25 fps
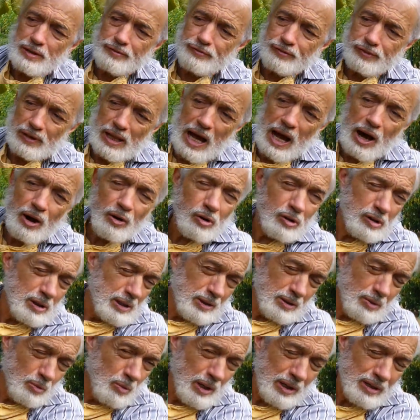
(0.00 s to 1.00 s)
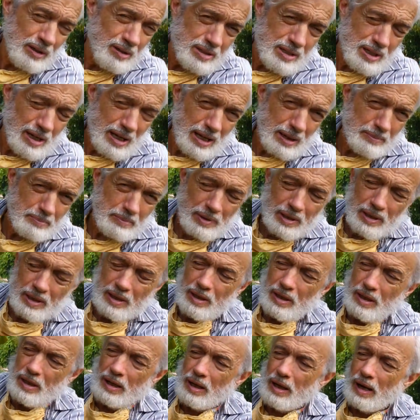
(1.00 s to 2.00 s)
flower in the wintertime.
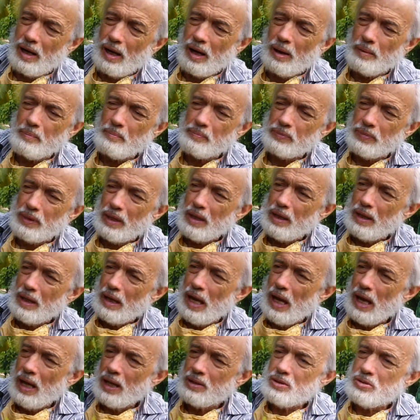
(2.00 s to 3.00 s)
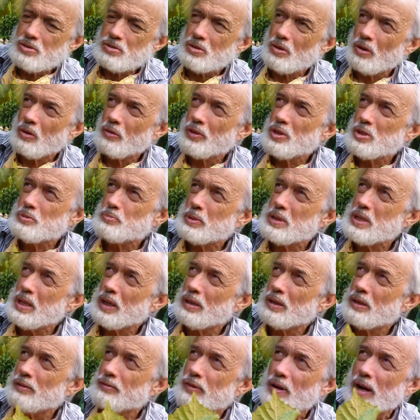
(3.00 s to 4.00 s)
And so this
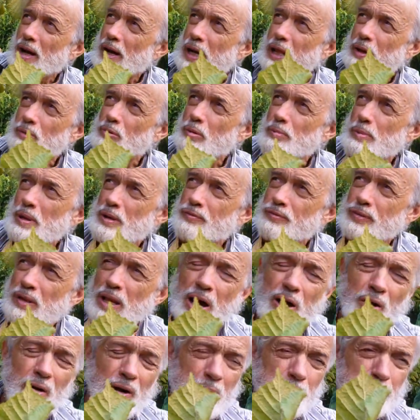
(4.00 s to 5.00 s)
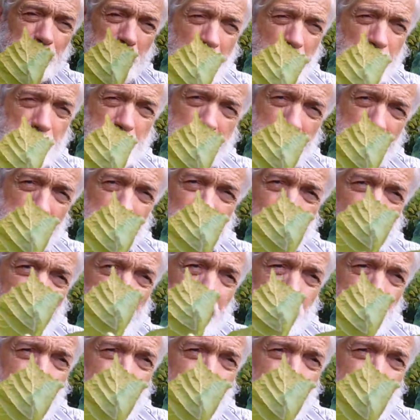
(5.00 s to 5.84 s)
particular variety will be flowering probably in late